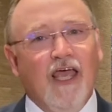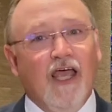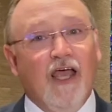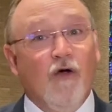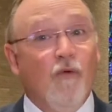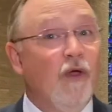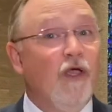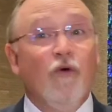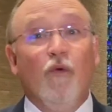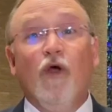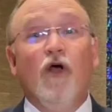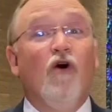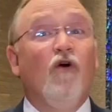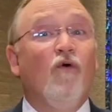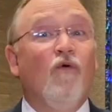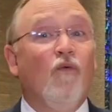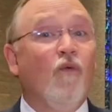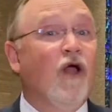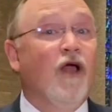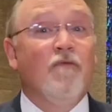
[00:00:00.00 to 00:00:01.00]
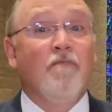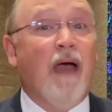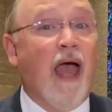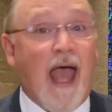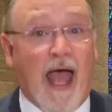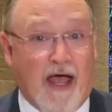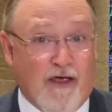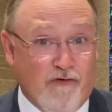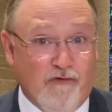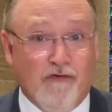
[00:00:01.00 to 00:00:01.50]
We will wear
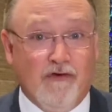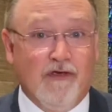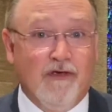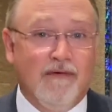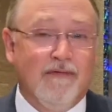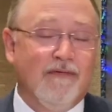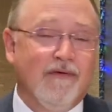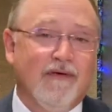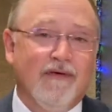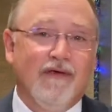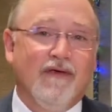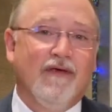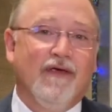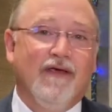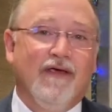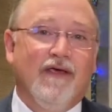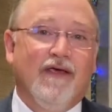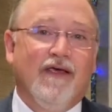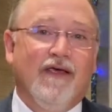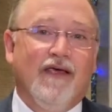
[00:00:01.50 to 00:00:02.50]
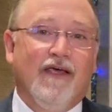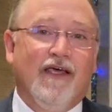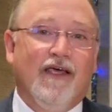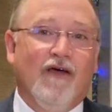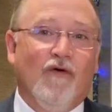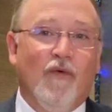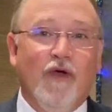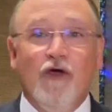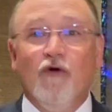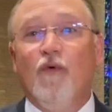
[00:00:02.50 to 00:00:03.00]
masks.
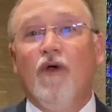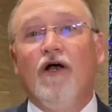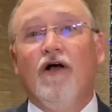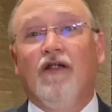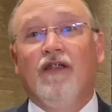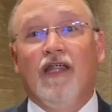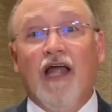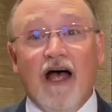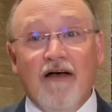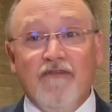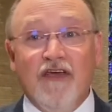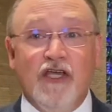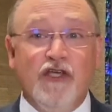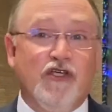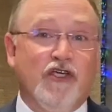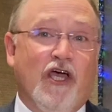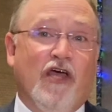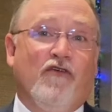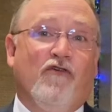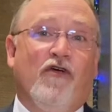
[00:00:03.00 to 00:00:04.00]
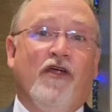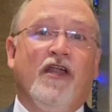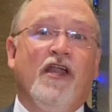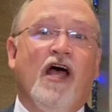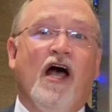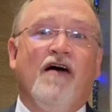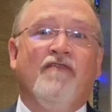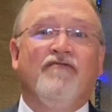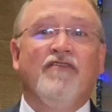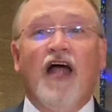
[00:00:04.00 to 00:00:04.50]
We will love each other
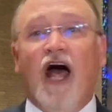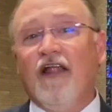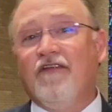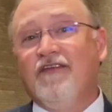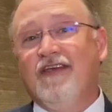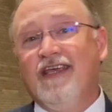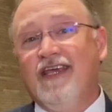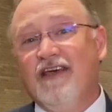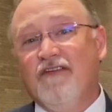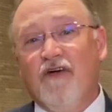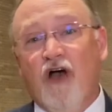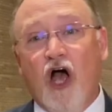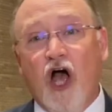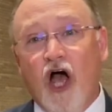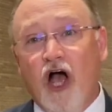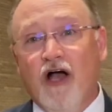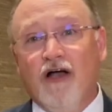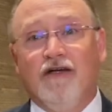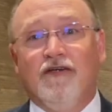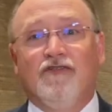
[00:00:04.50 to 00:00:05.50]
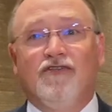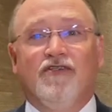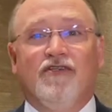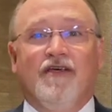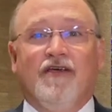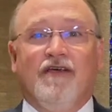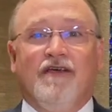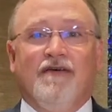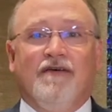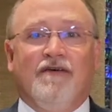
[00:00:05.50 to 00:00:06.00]
enough not to give hugs,
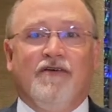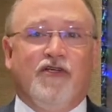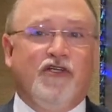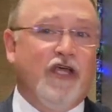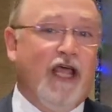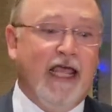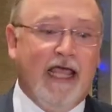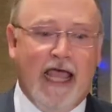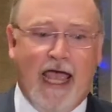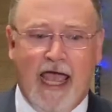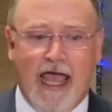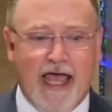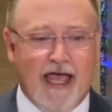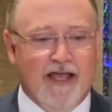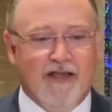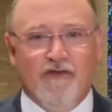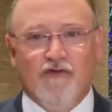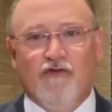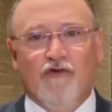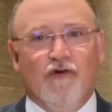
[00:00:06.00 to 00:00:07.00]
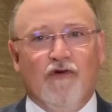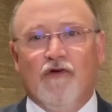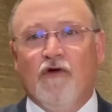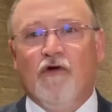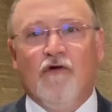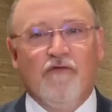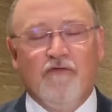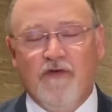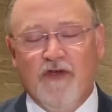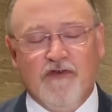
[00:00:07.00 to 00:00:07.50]
shake hands,
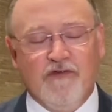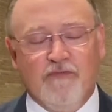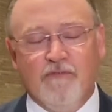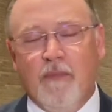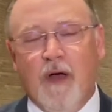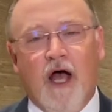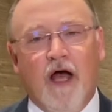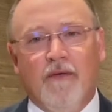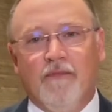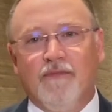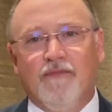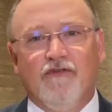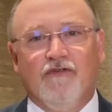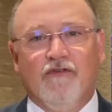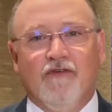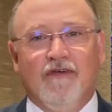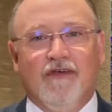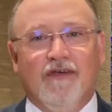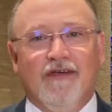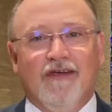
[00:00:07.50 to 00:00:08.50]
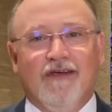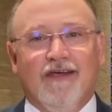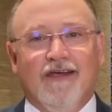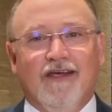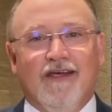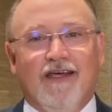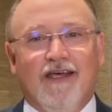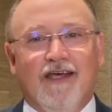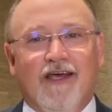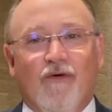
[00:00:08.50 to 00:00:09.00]
or fist bumps.
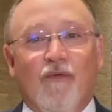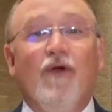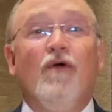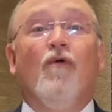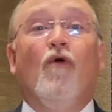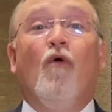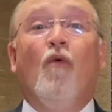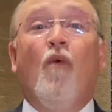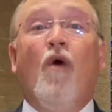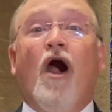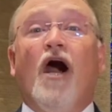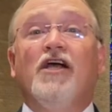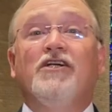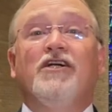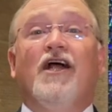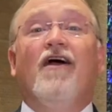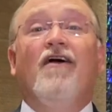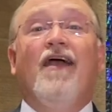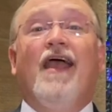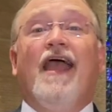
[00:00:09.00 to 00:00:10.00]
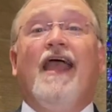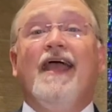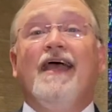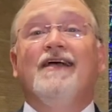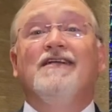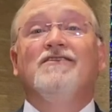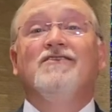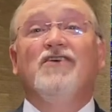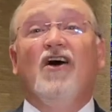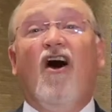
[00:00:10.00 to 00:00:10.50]
We will wash our
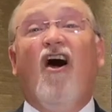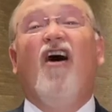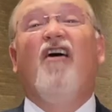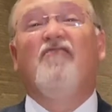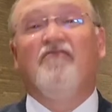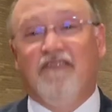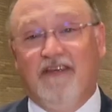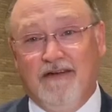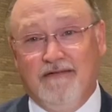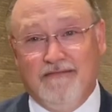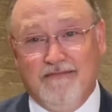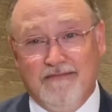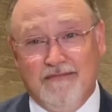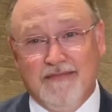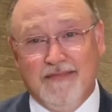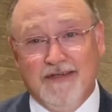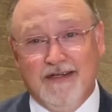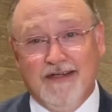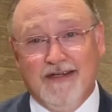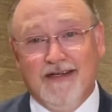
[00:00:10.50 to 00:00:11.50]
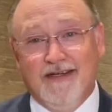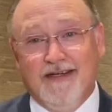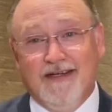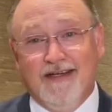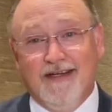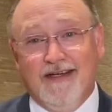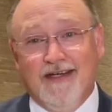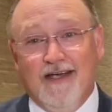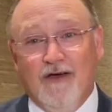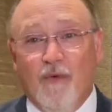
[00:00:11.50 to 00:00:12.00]
hands often.
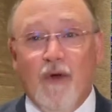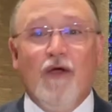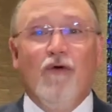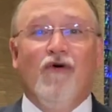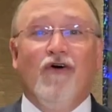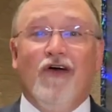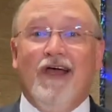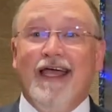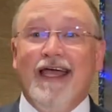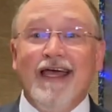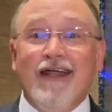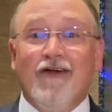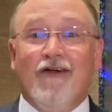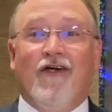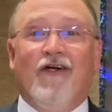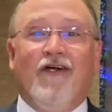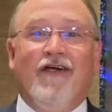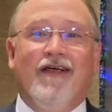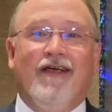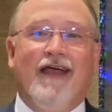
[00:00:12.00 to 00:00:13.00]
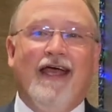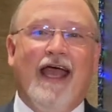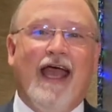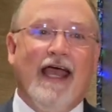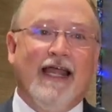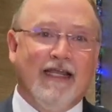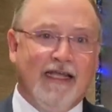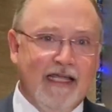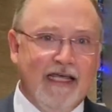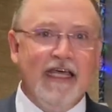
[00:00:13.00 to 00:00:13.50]
We will enter
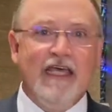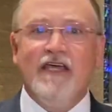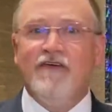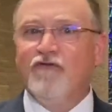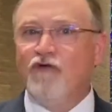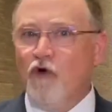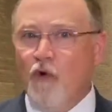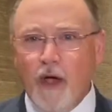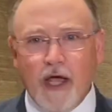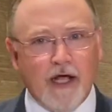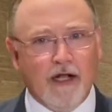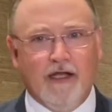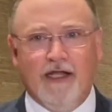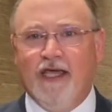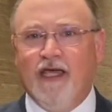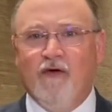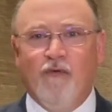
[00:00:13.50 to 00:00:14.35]
and leave quickly.